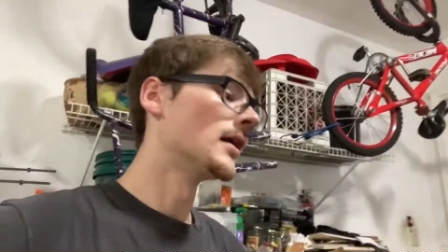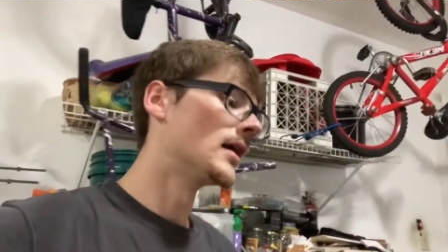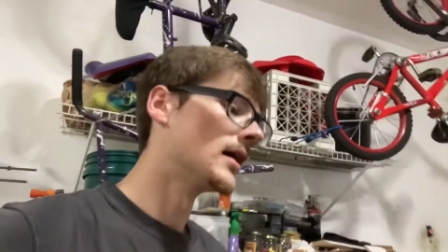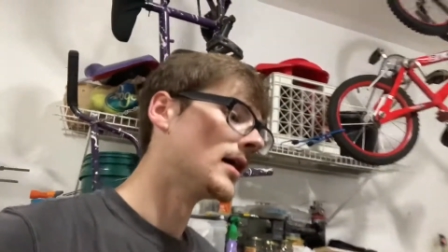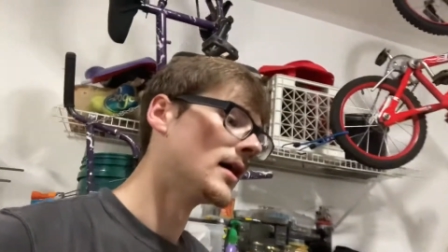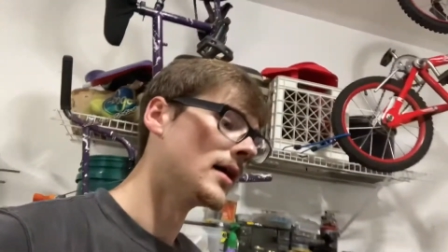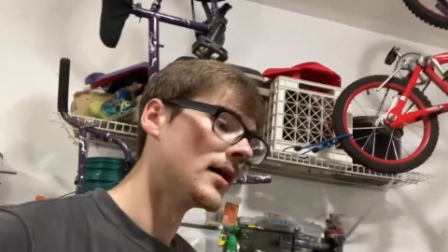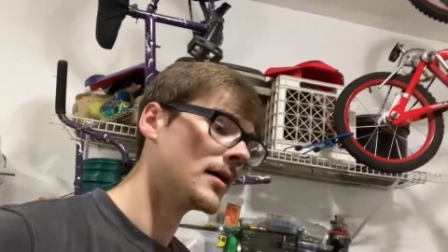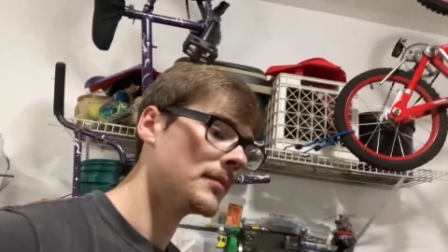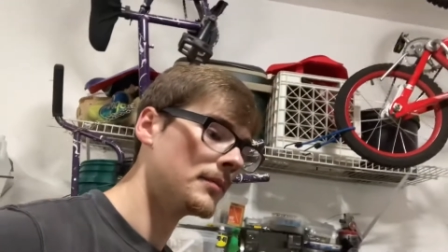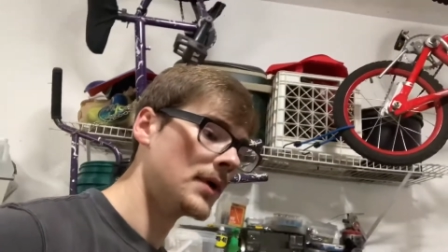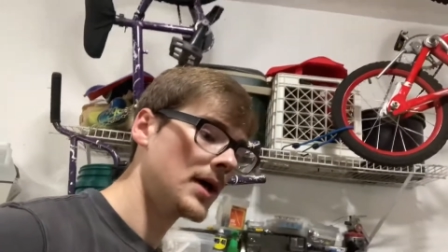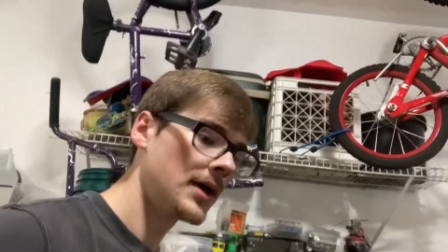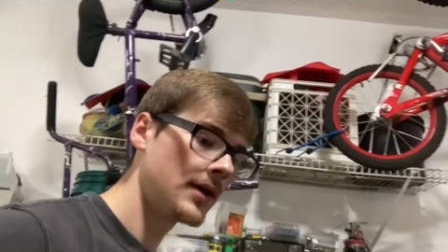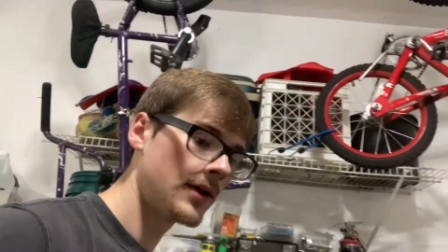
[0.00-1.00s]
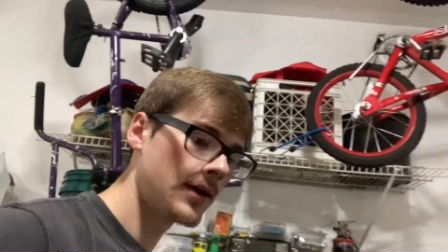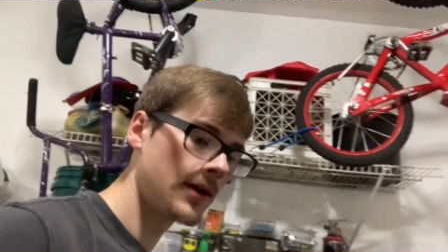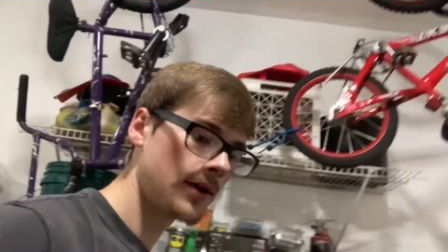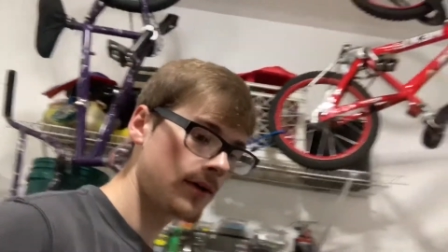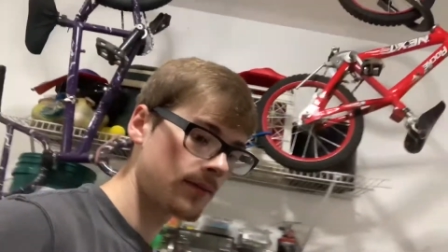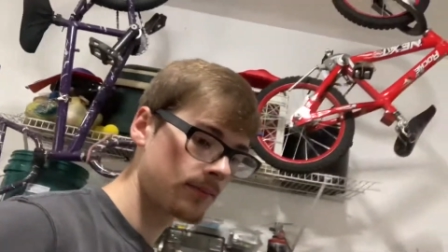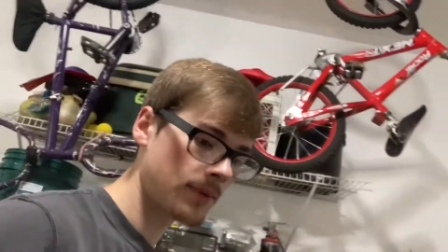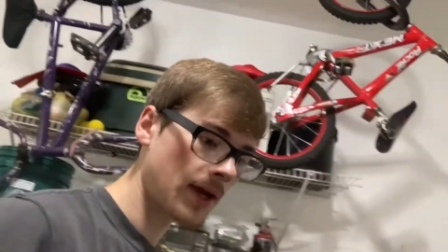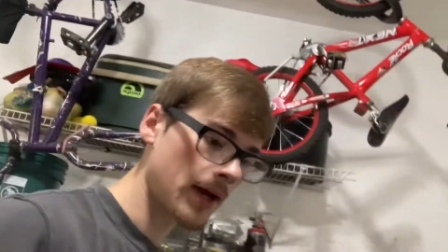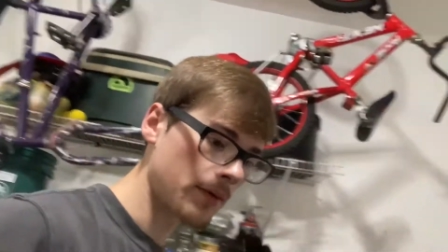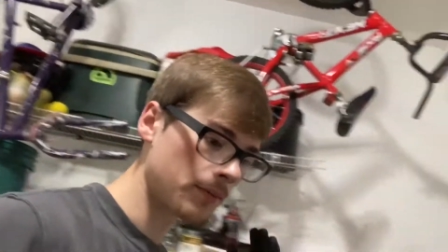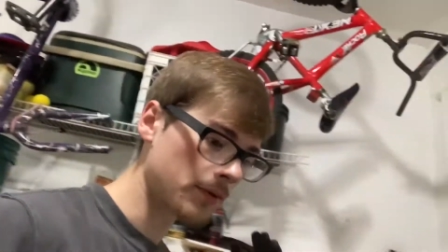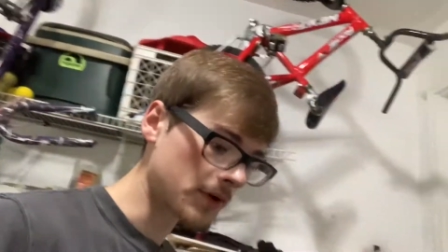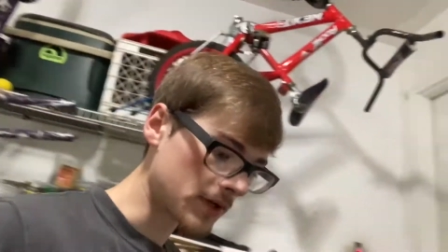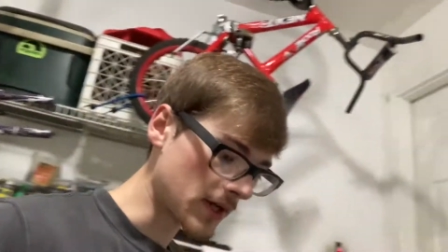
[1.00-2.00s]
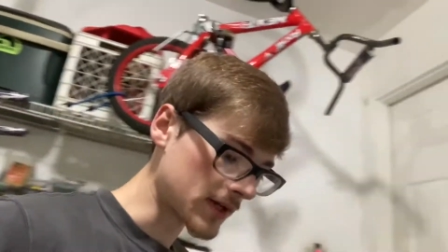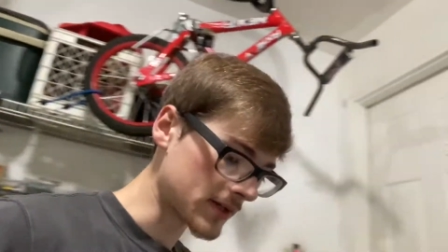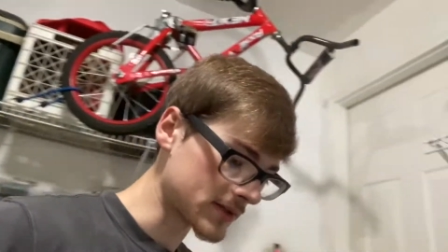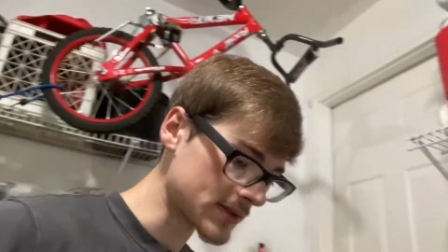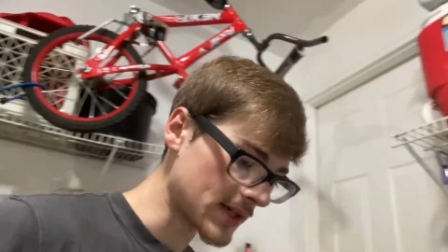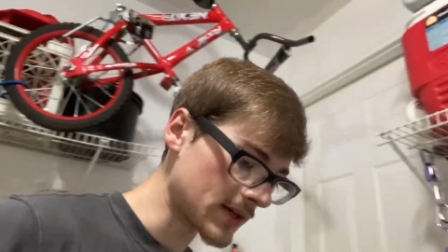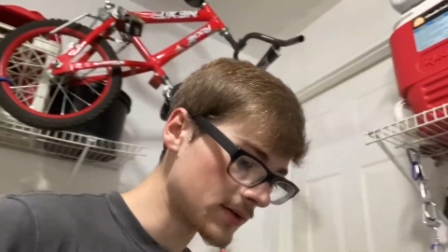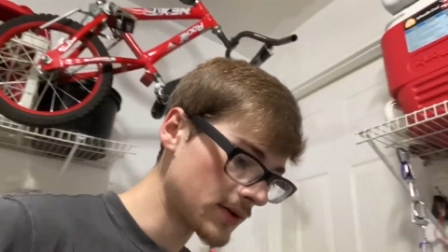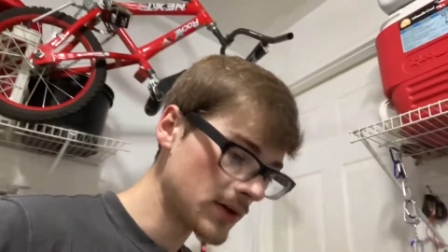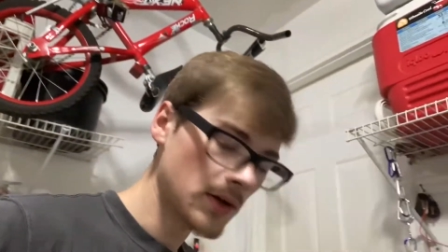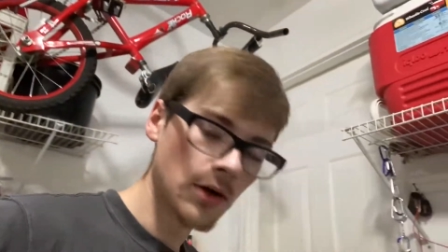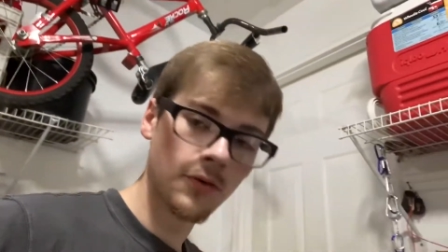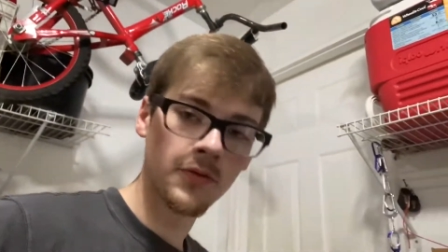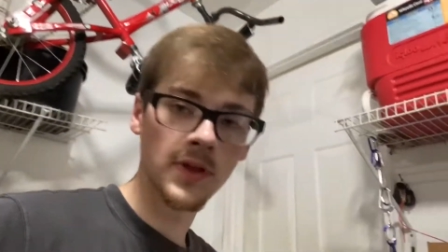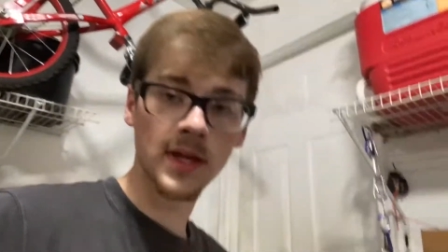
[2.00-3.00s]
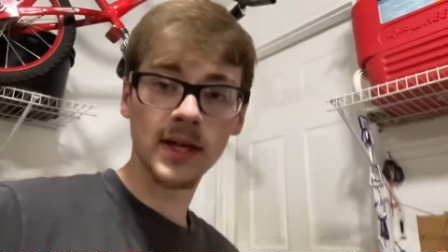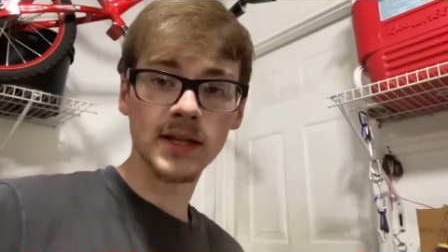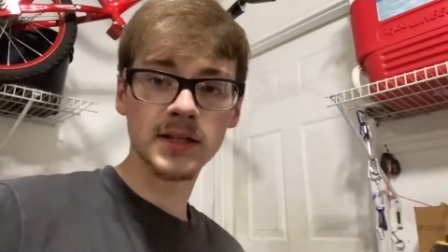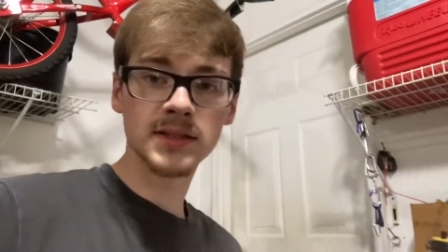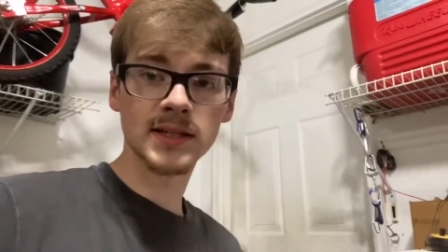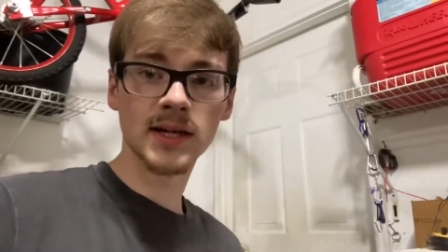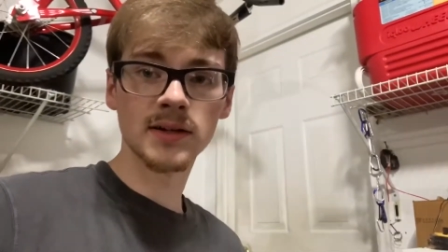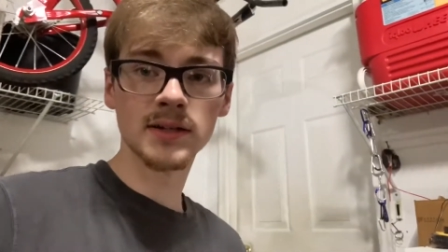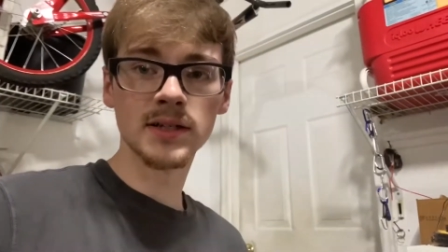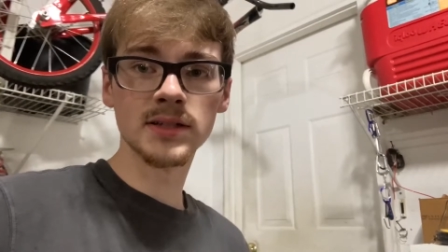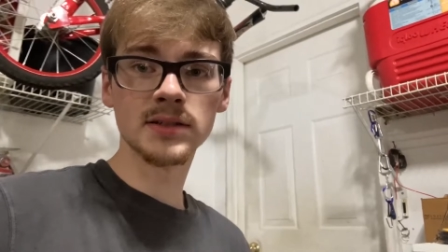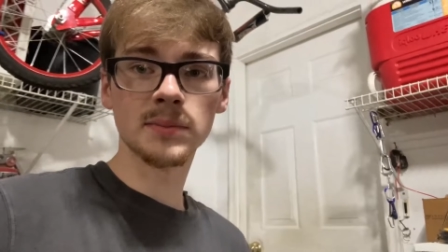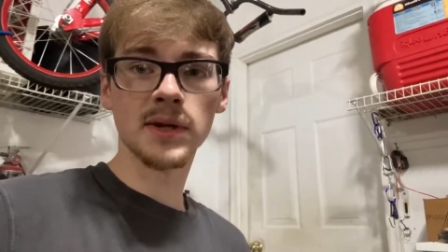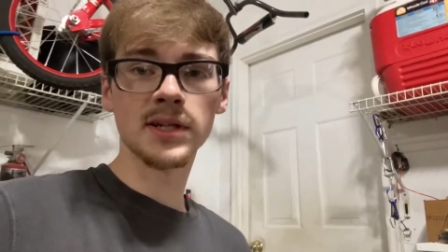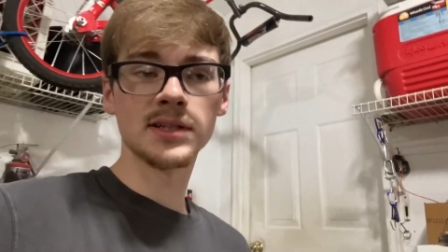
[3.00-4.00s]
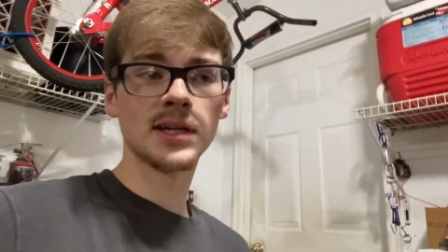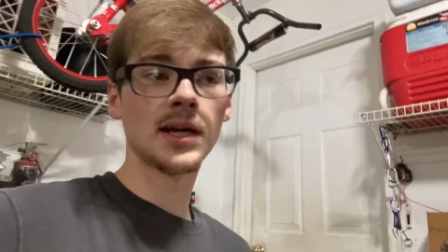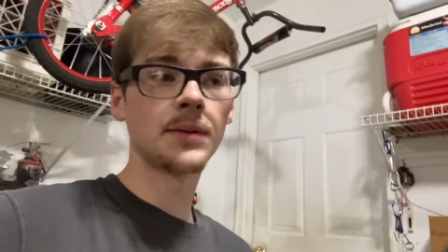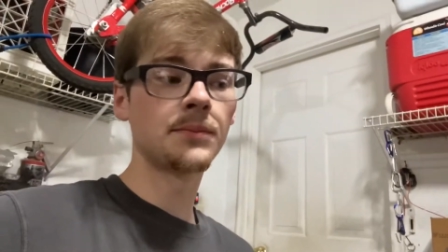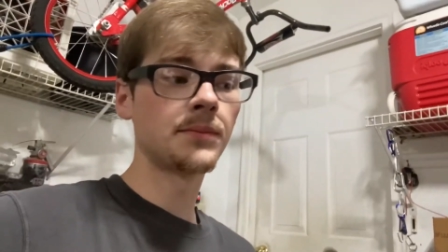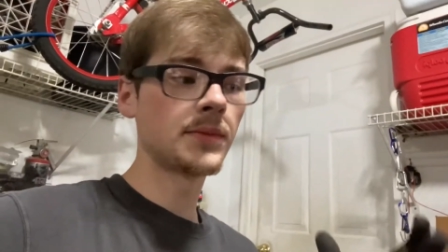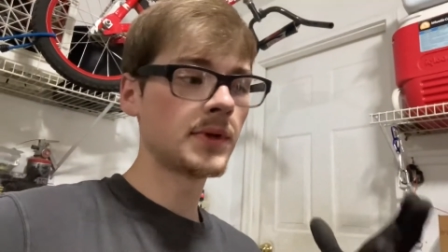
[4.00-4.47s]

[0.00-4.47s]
Um, but yeah, we're gonna knock this out. Hopefully I can get this out in a decent amount of time.